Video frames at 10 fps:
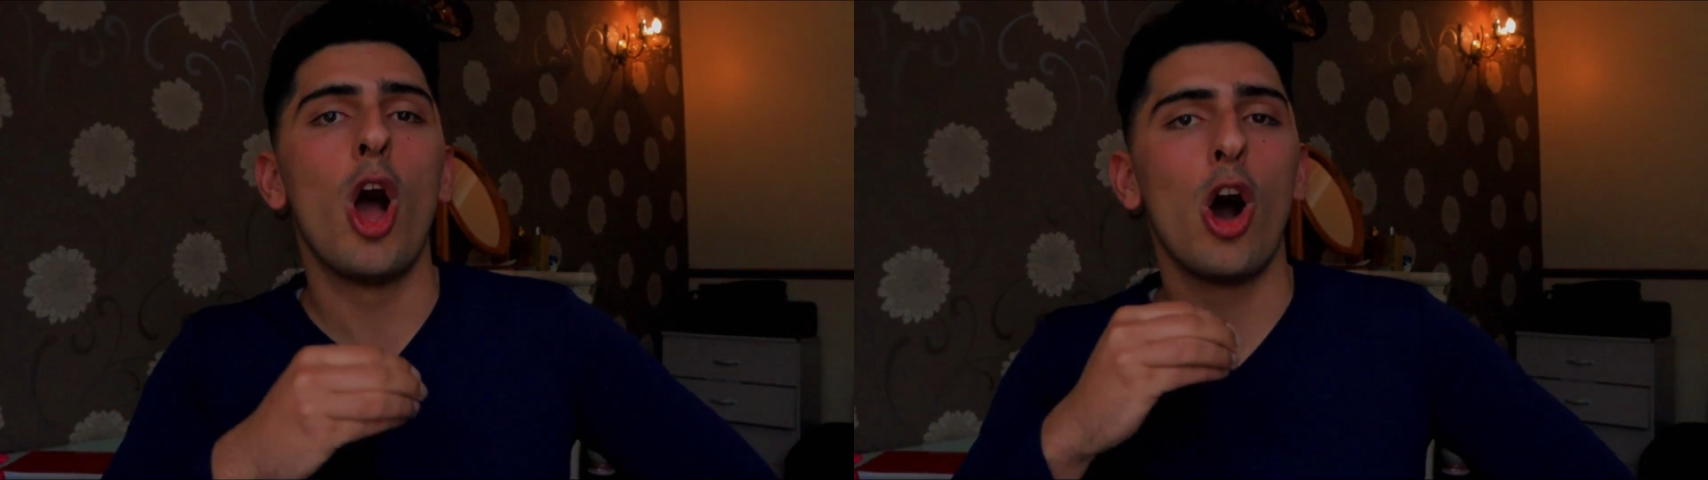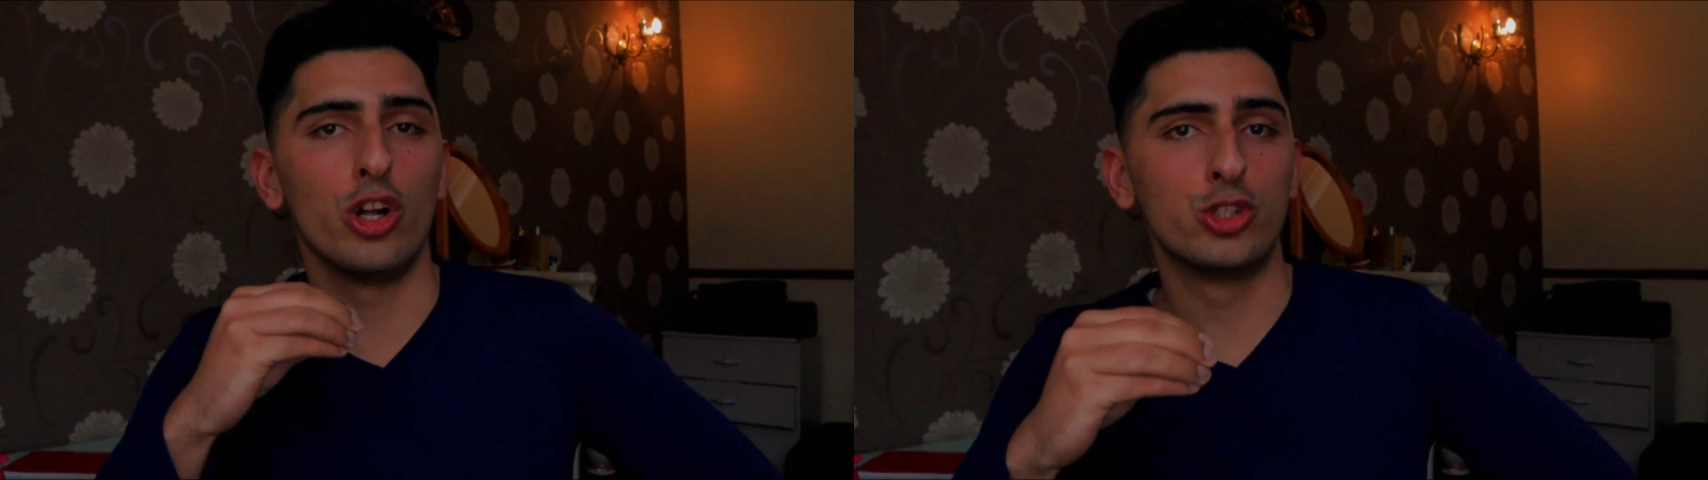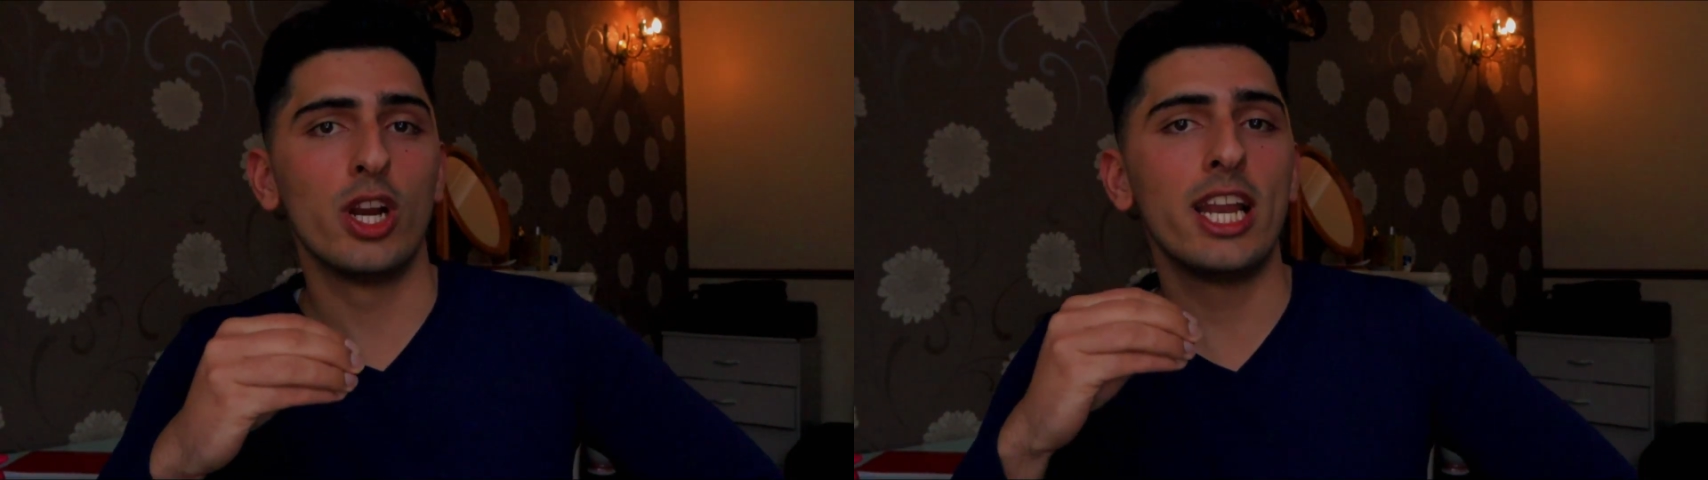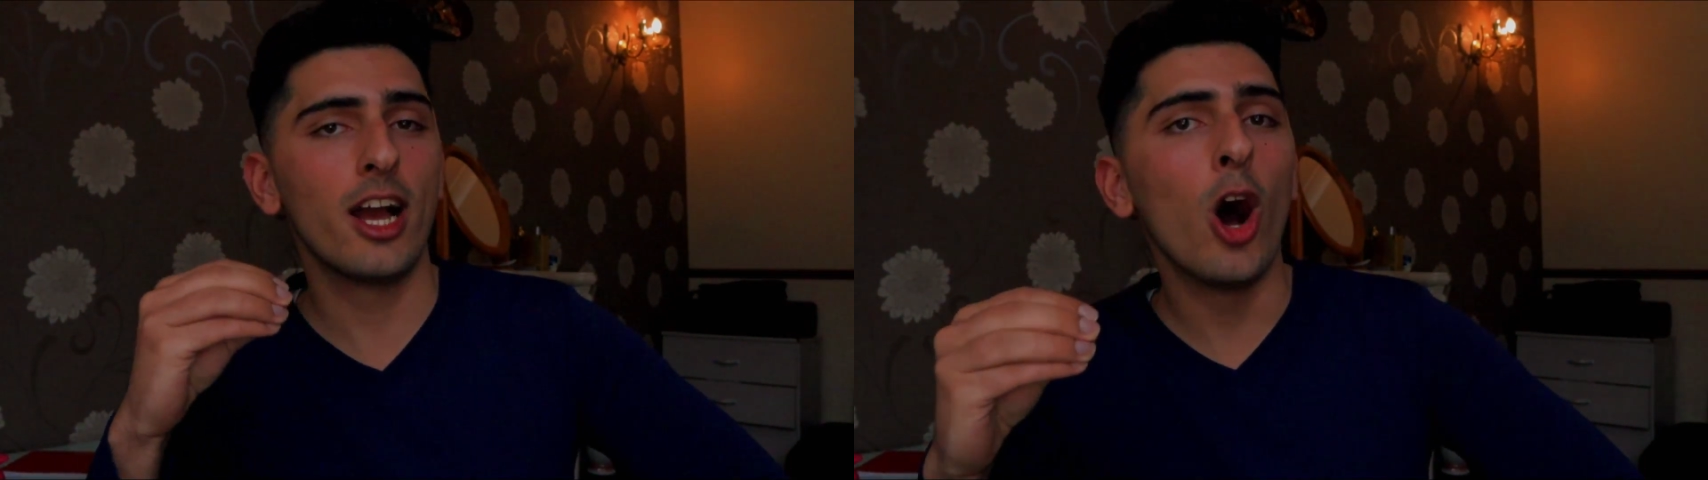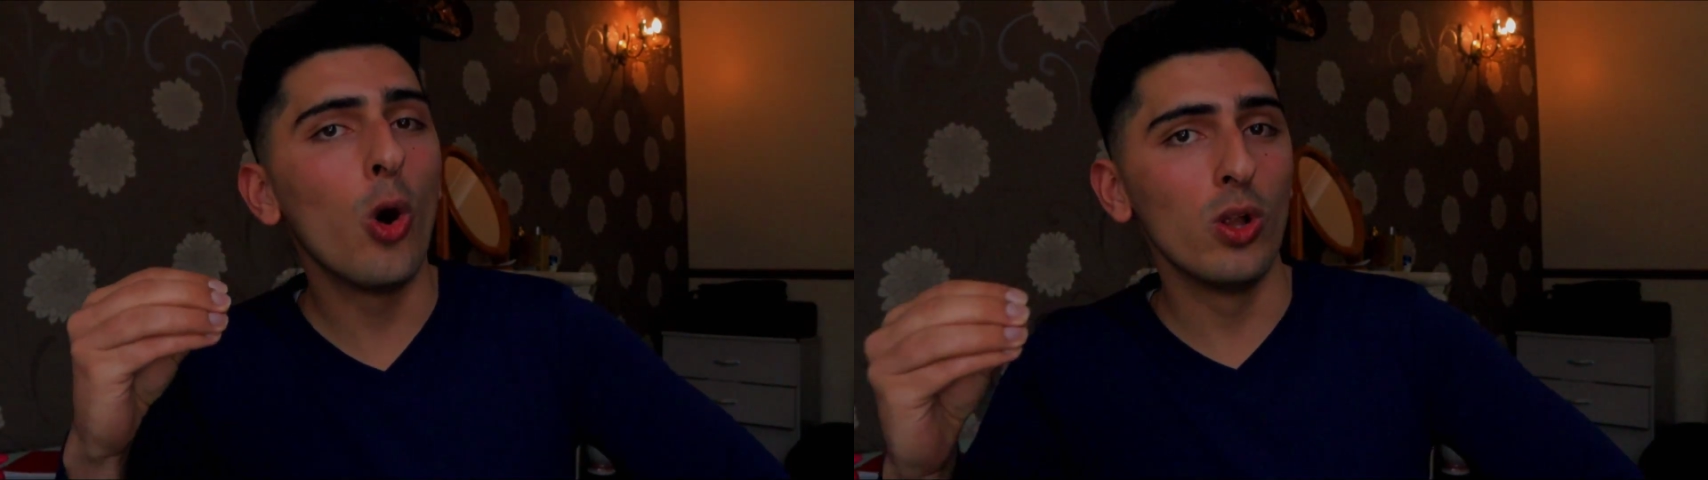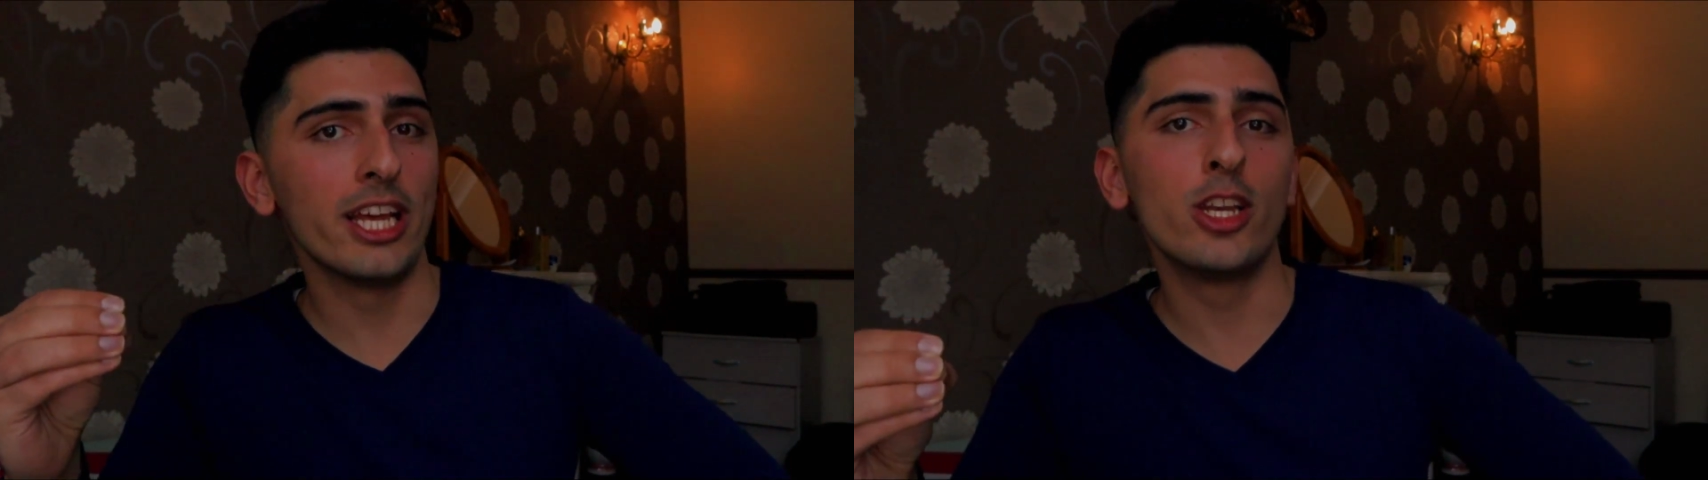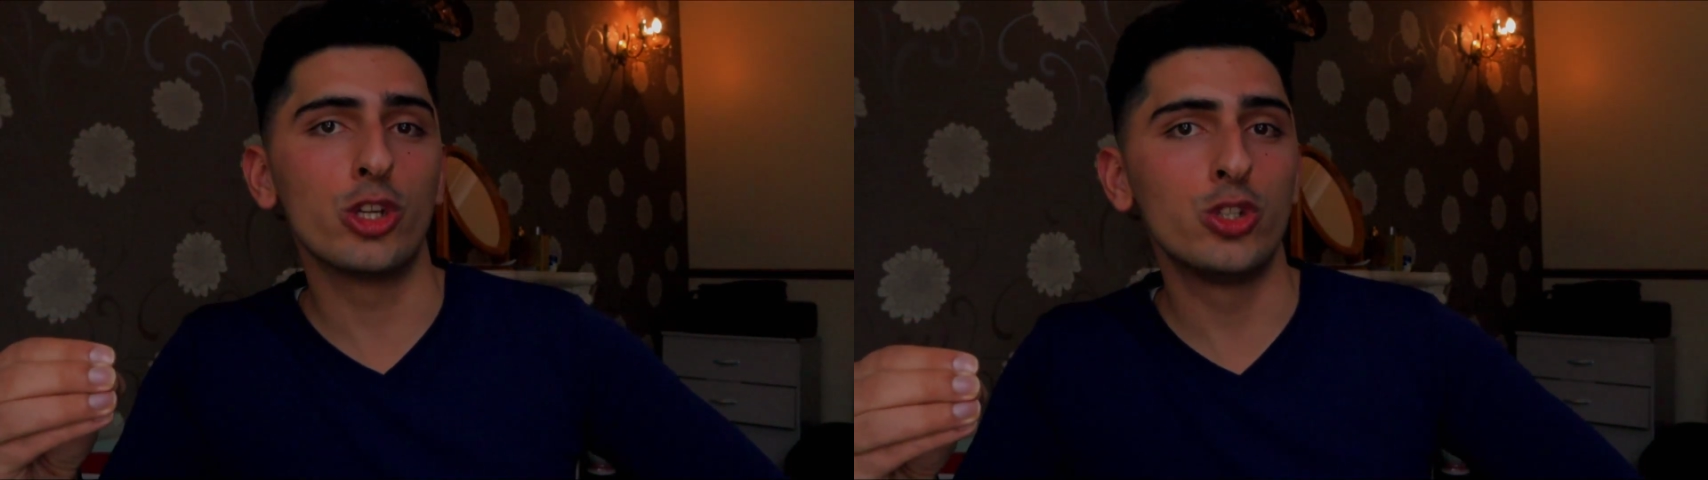or drilling a hole in your